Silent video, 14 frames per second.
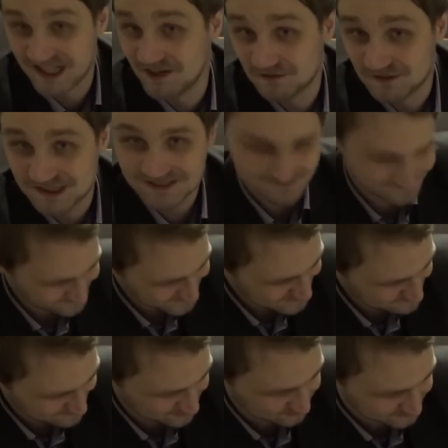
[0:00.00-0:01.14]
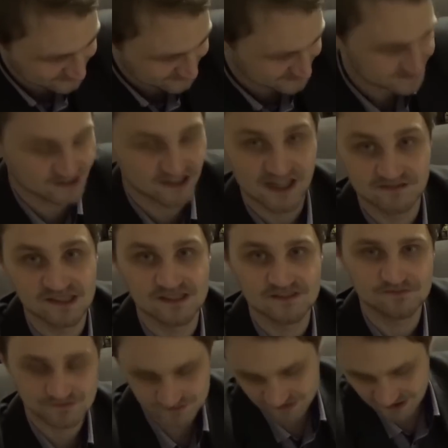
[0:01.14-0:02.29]
out, because they still have a
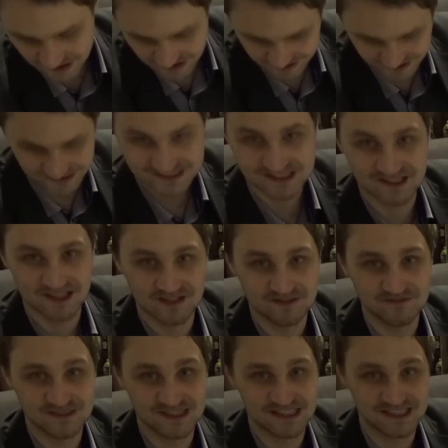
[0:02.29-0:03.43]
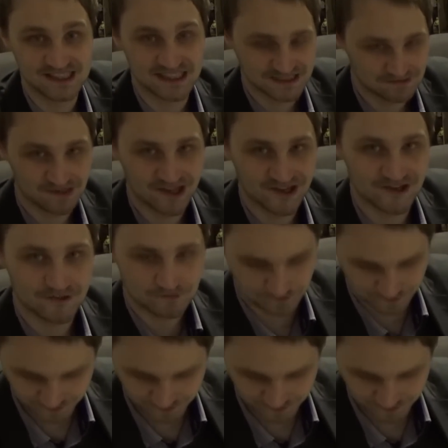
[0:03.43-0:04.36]
VHS player.